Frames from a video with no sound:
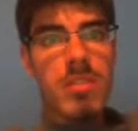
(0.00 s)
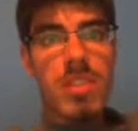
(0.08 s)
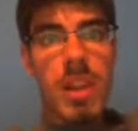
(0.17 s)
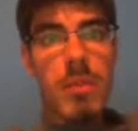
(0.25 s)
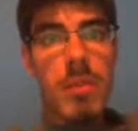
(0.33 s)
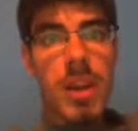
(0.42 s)

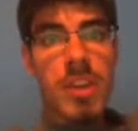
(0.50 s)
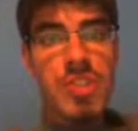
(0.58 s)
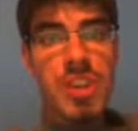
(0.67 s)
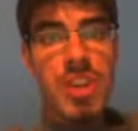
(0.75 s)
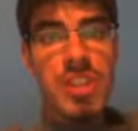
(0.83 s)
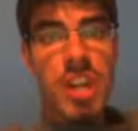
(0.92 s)
Today we're
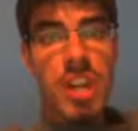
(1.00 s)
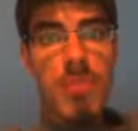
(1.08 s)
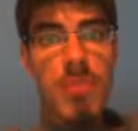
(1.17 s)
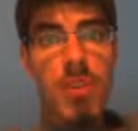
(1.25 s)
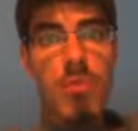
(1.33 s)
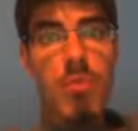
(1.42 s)
actually going to talk
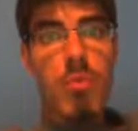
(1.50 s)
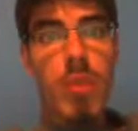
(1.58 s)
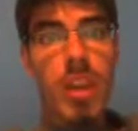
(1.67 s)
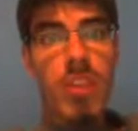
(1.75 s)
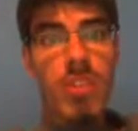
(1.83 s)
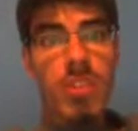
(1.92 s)
about
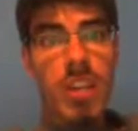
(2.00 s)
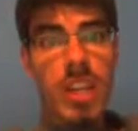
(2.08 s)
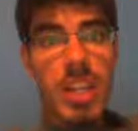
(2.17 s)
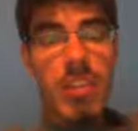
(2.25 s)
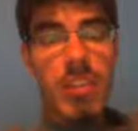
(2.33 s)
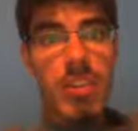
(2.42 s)

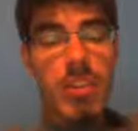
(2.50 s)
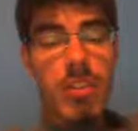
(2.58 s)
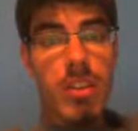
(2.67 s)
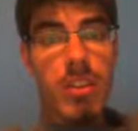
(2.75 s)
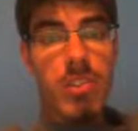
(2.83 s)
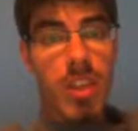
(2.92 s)
redesigning the
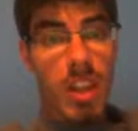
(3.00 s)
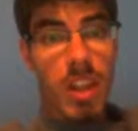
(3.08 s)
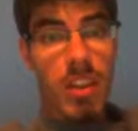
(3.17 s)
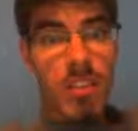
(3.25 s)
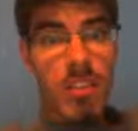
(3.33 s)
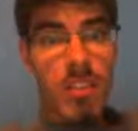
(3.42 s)
current
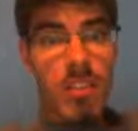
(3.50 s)
city.